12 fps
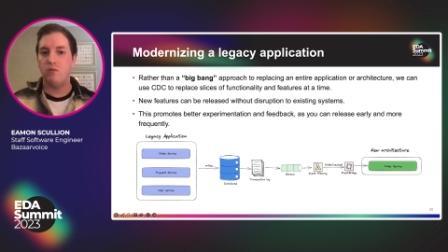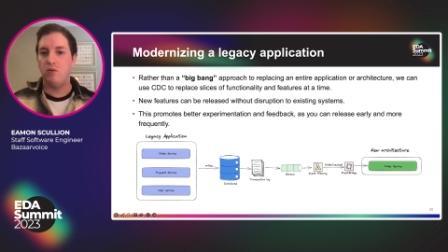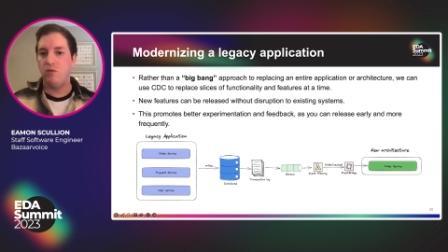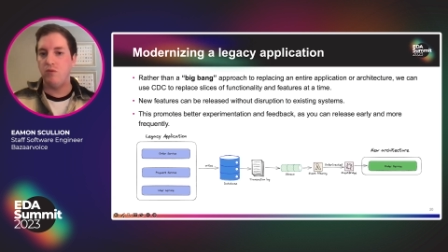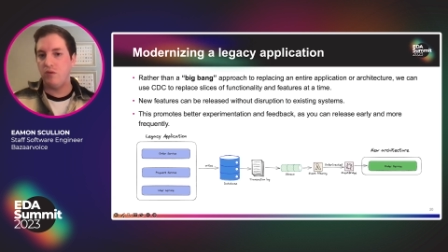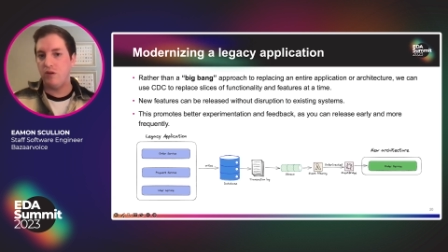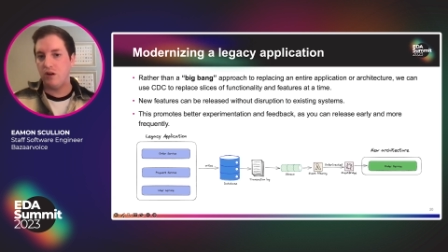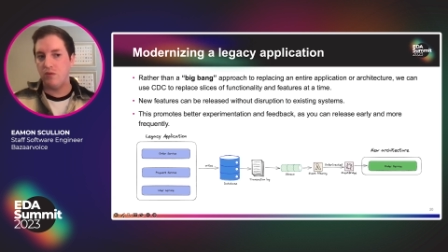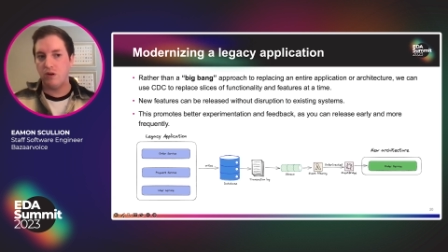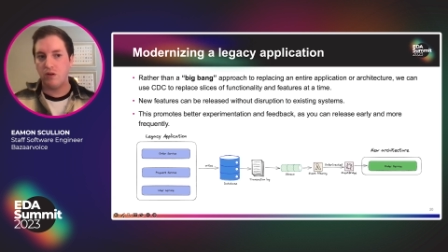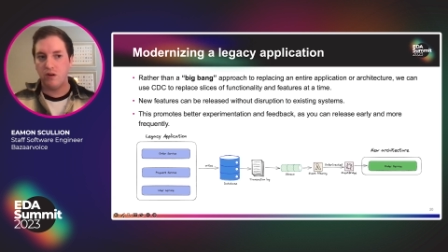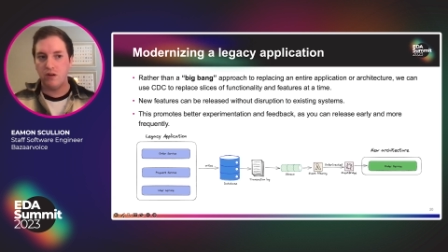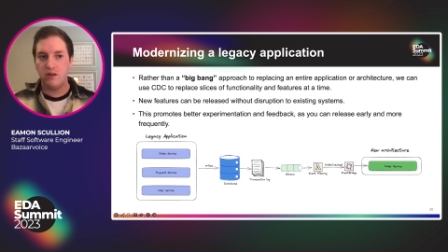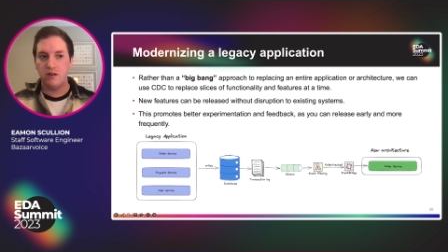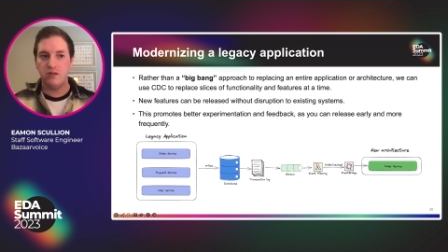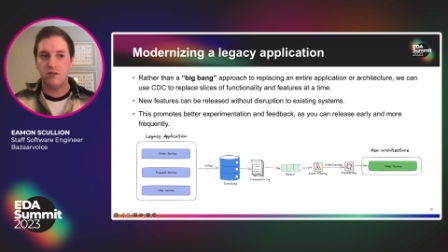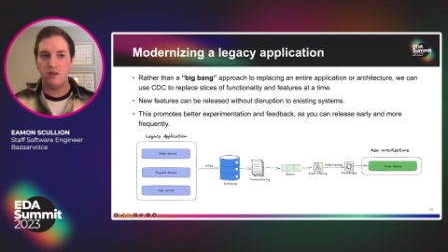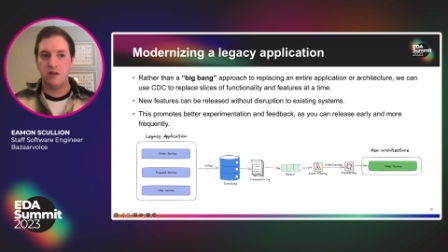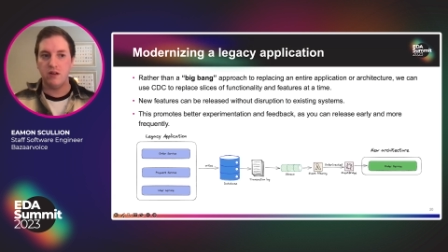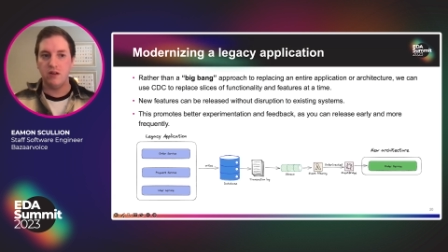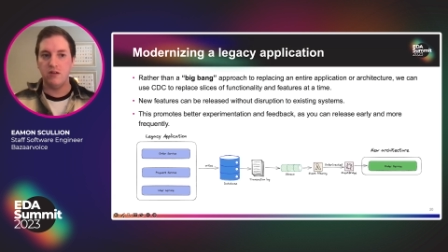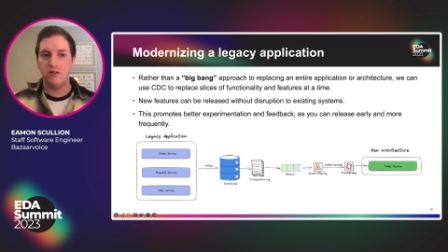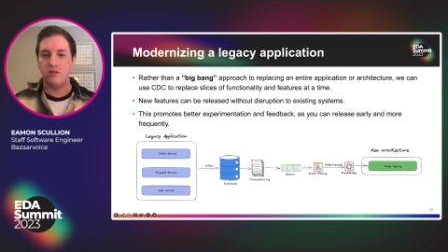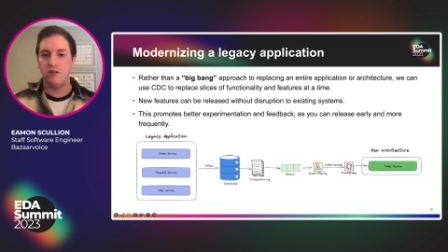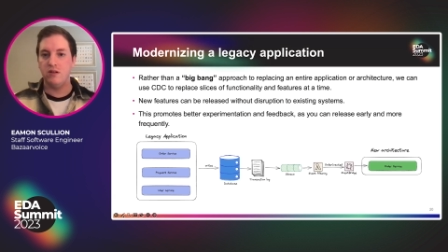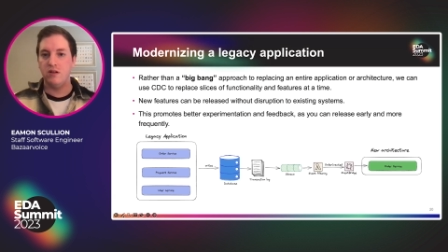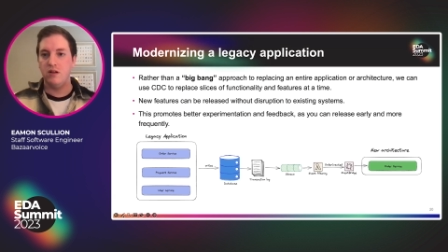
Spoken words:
One way we can work around this is